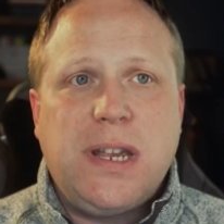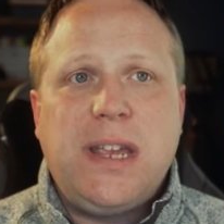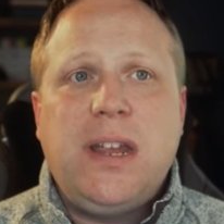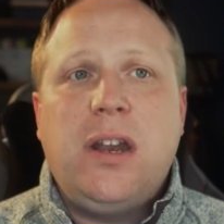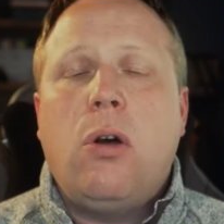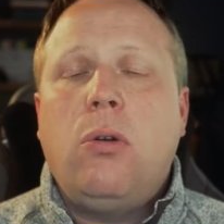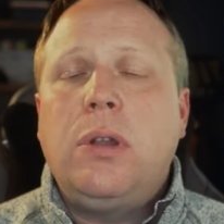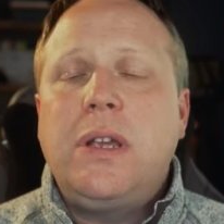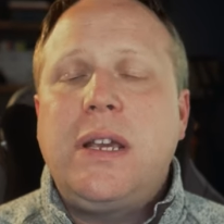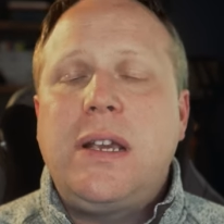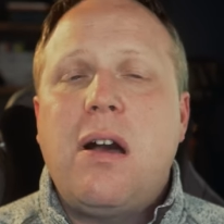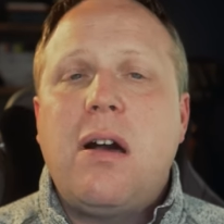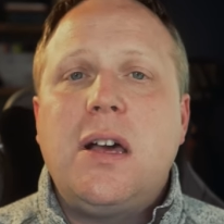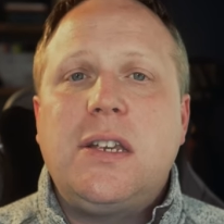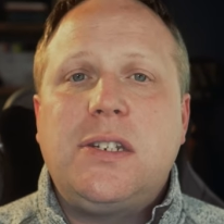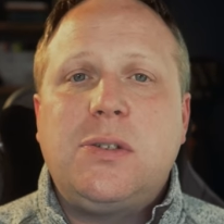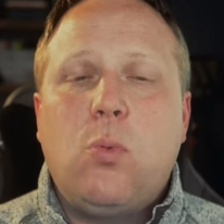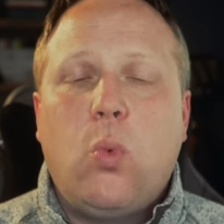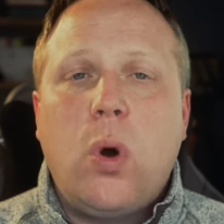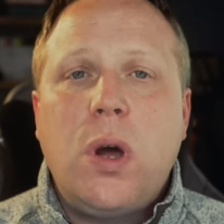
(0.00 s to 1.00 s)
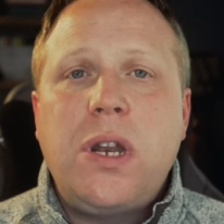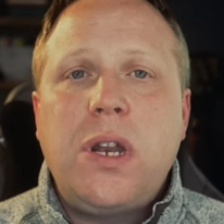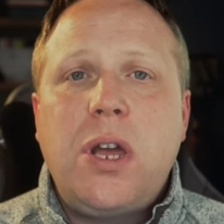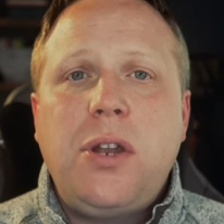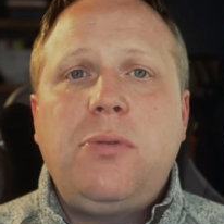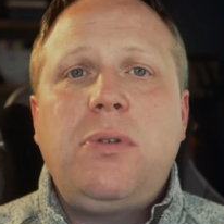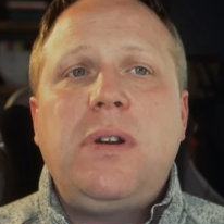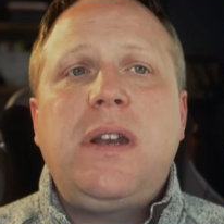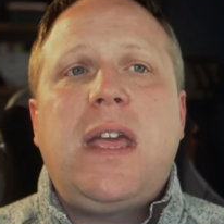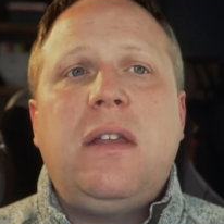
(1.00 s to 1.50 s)
It only costs
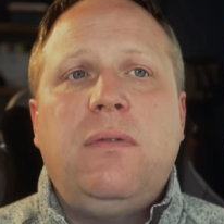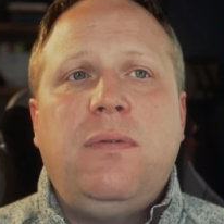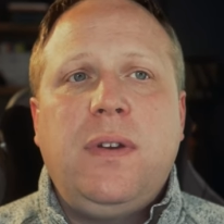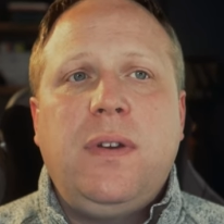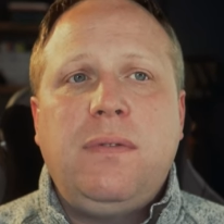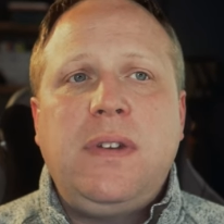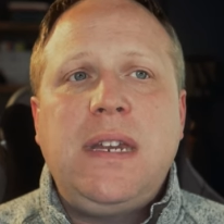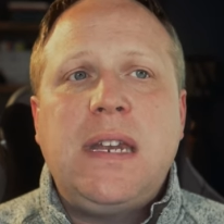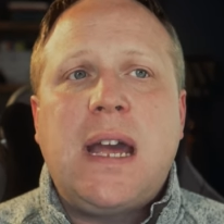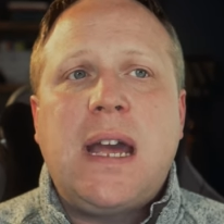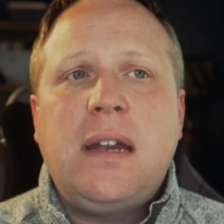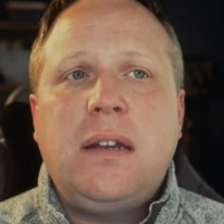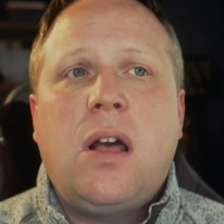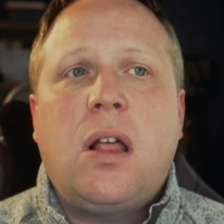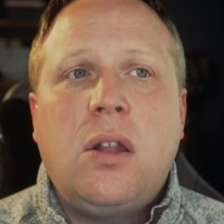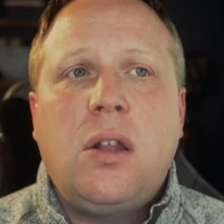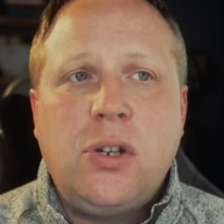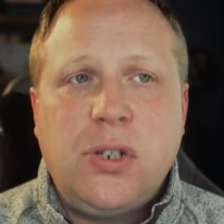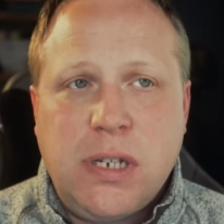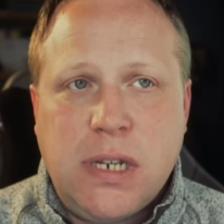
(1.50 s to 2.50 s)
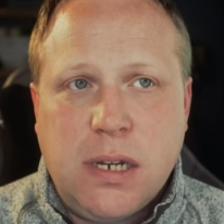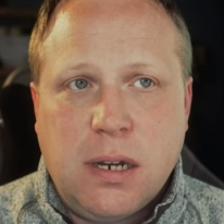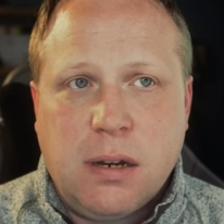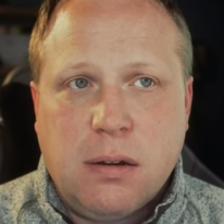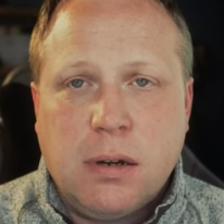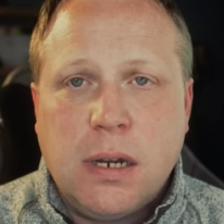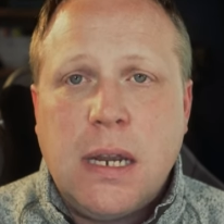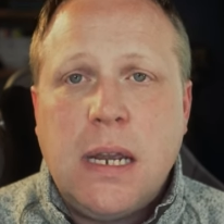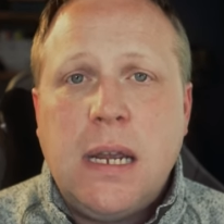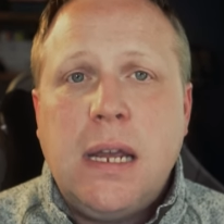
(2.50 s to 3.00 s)
$159 a
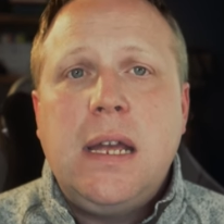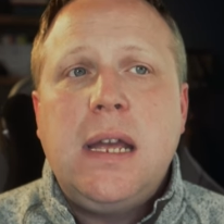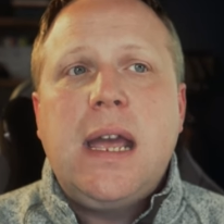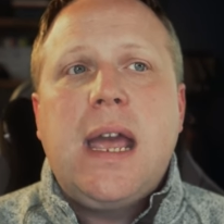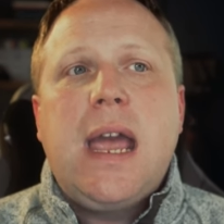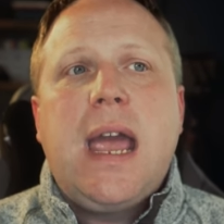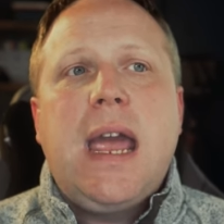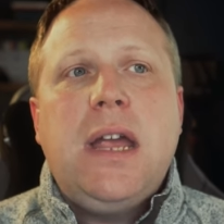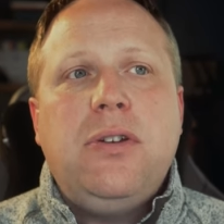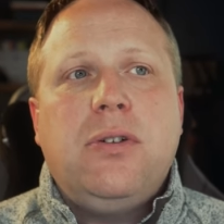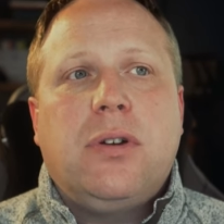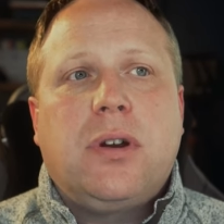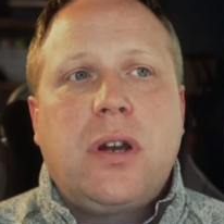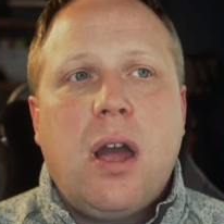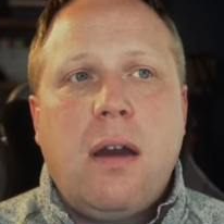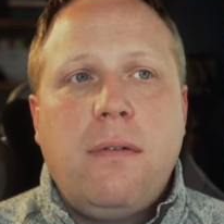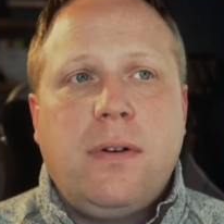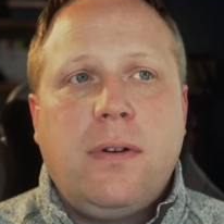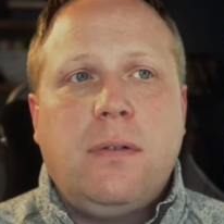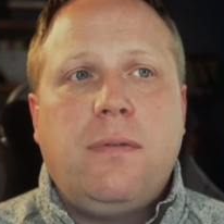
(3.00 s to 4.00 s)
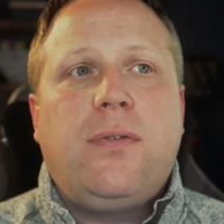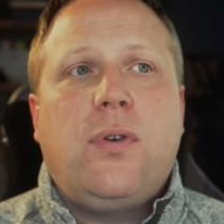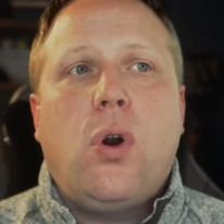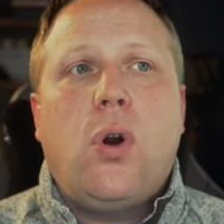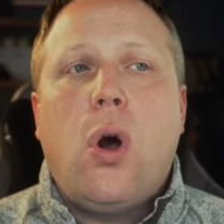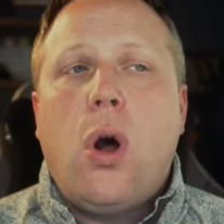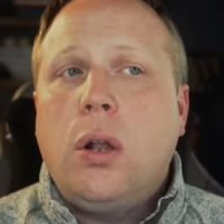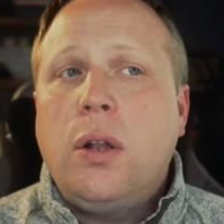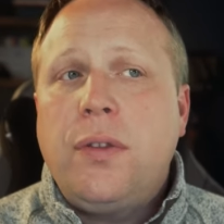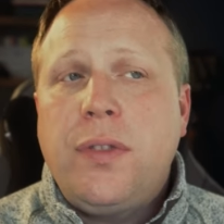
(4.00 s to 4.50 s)
year, and you're covered for
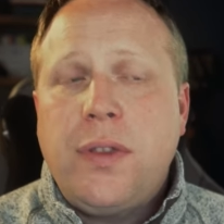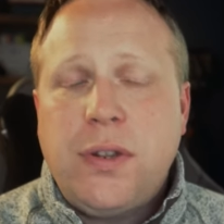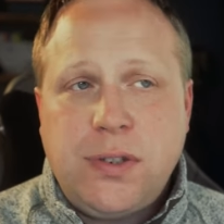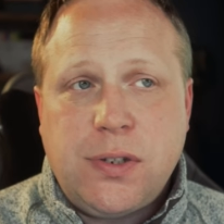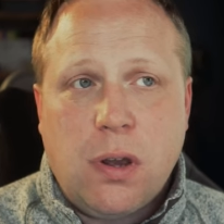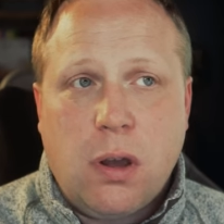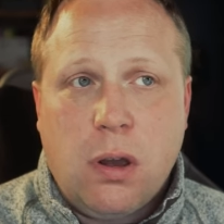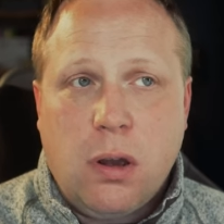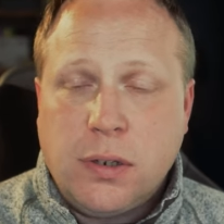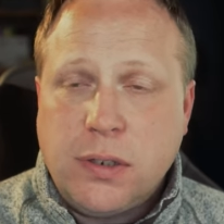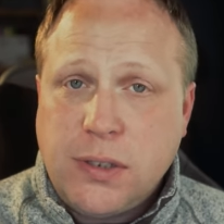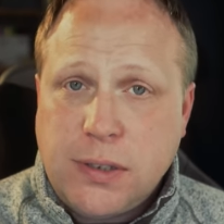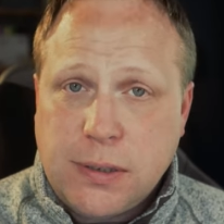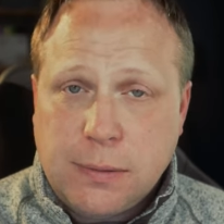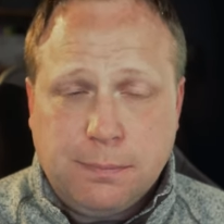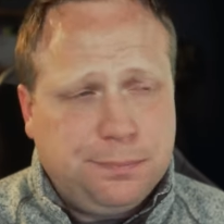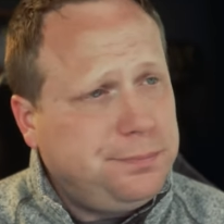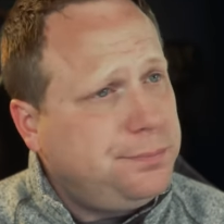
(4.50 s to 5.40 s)
all of the songs